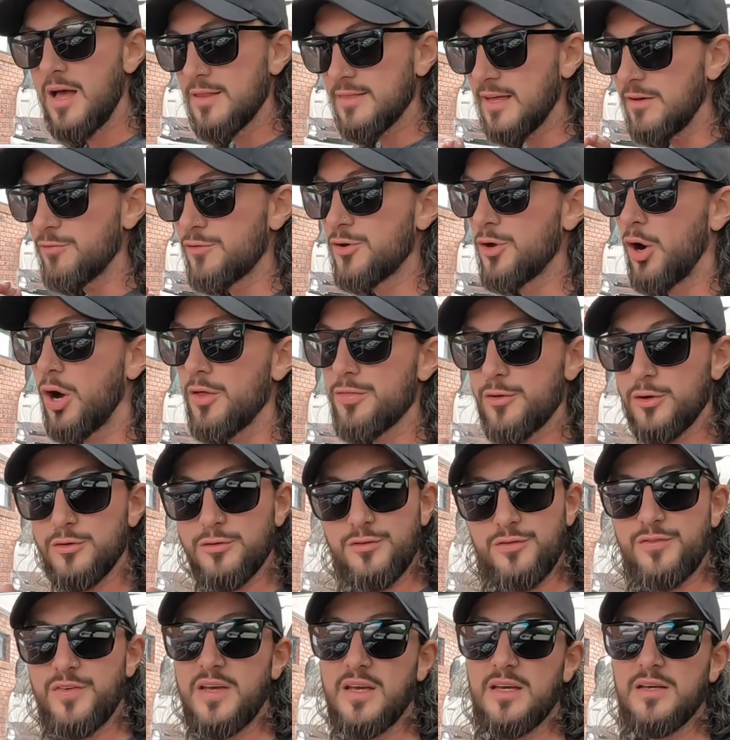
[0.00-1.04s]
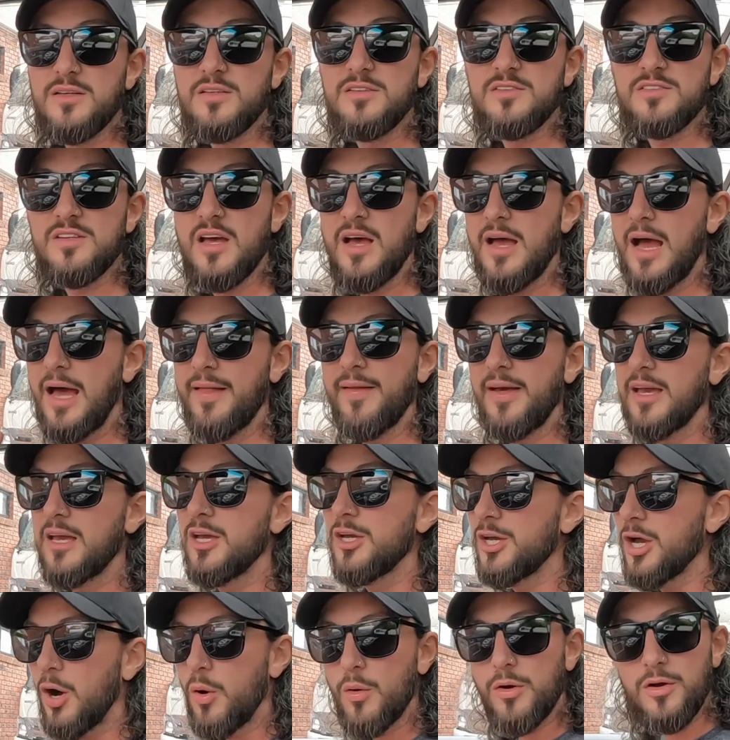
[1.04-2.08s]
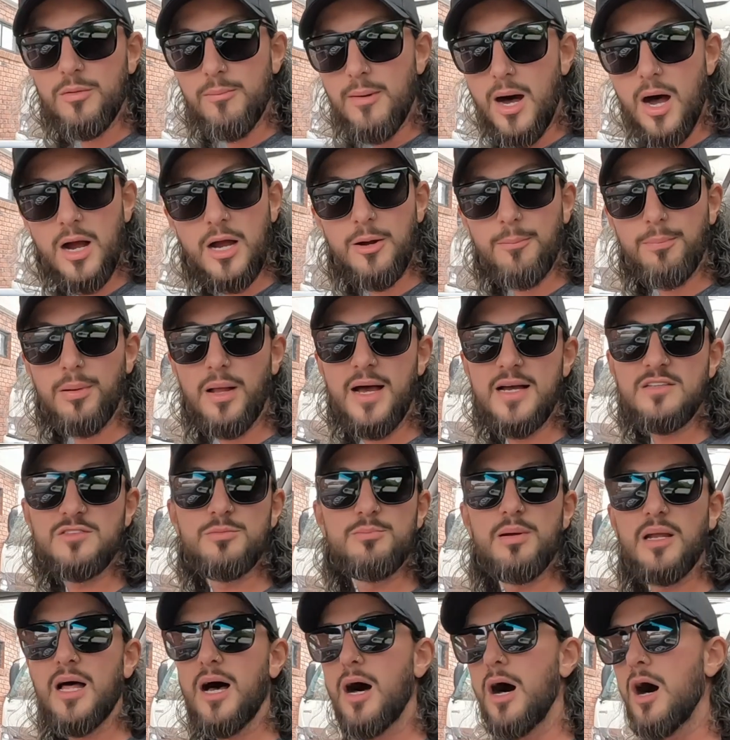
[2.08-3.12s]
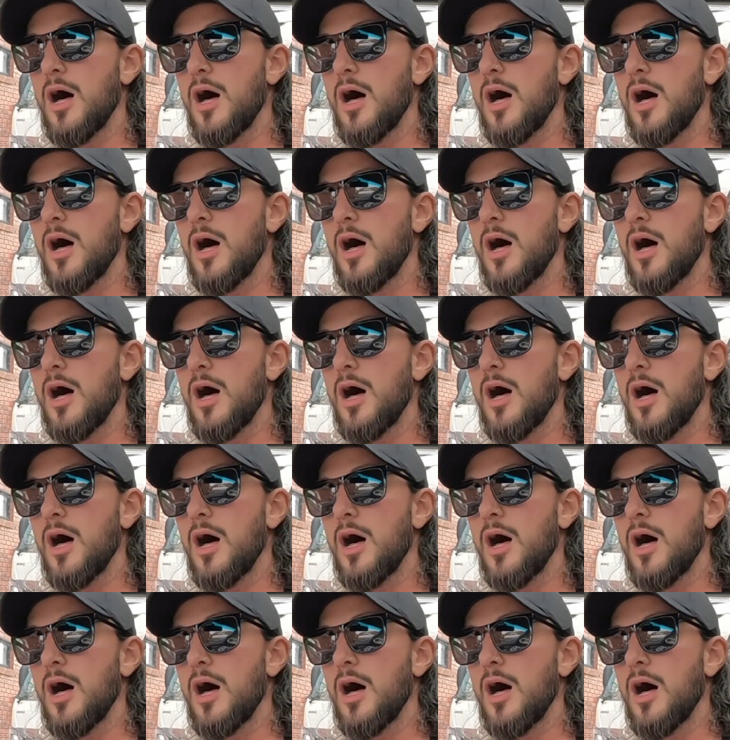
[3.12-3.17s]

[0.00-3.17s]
they've got those figures and they can go onto marketplace and be like,